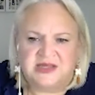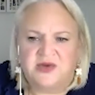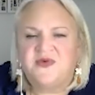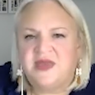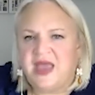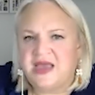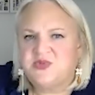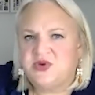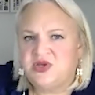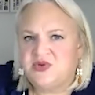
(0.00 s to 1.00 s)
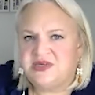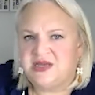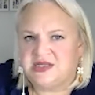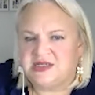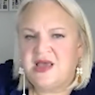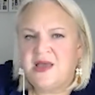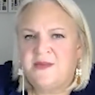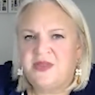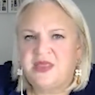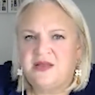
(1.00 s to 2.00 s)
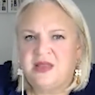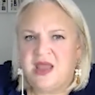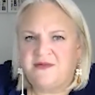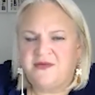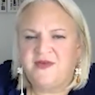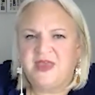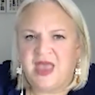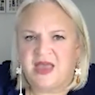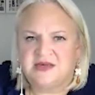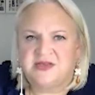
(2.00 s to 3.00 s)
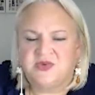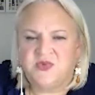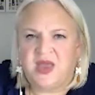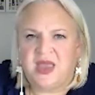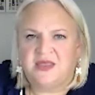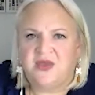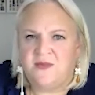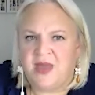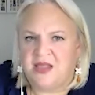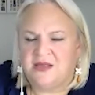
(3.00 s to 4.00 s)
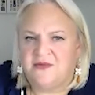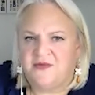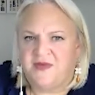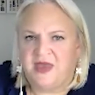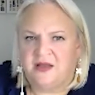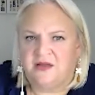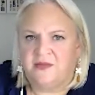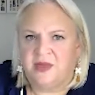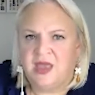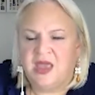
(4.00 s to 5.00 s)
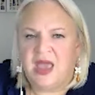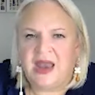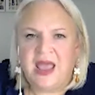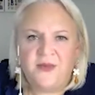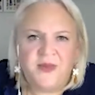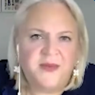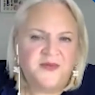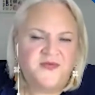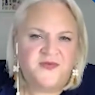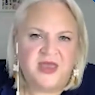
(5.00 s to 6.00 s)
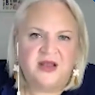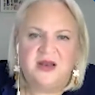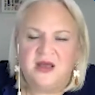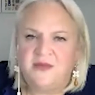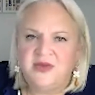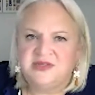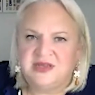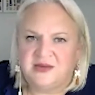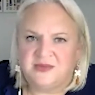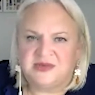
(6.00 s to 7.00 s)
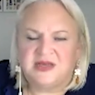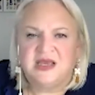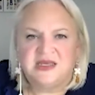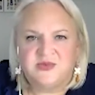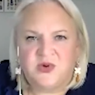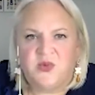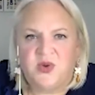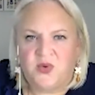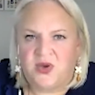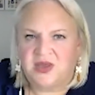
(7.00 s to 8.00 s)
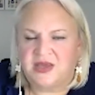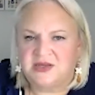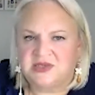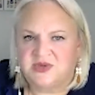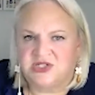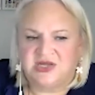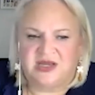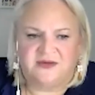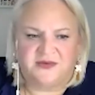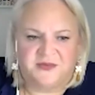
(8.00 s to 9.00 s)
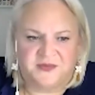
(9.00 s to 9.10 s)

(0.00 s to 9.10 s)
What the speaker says: they'll forget what you did, but they'll never forget the way that you made them feel. And how people feel in our museums is what we're working to achieve.